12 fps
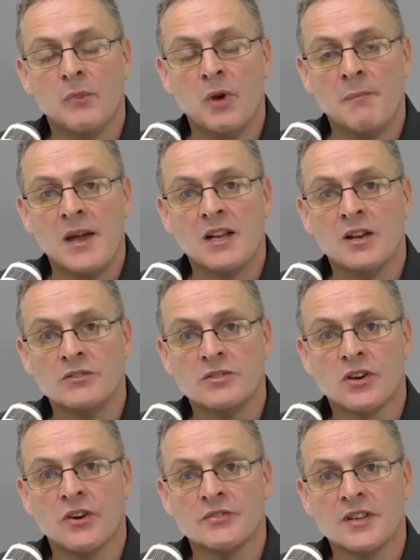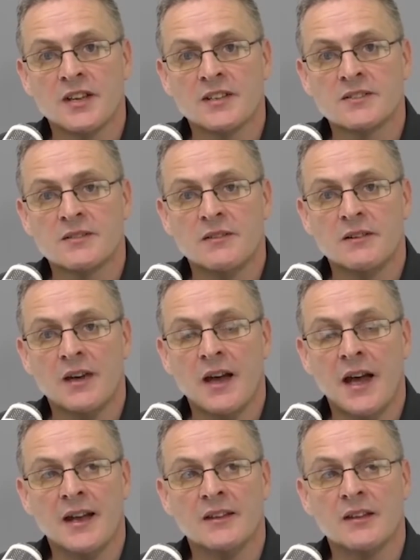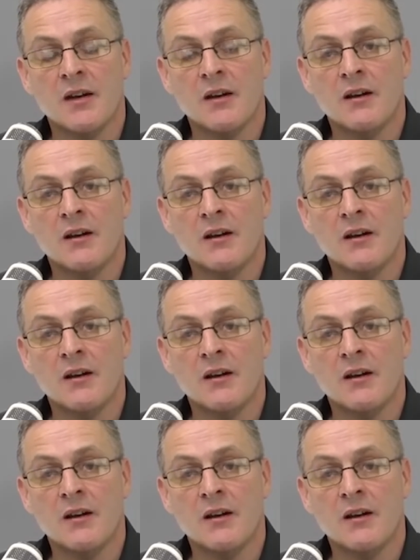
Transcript: made loads of contacts, and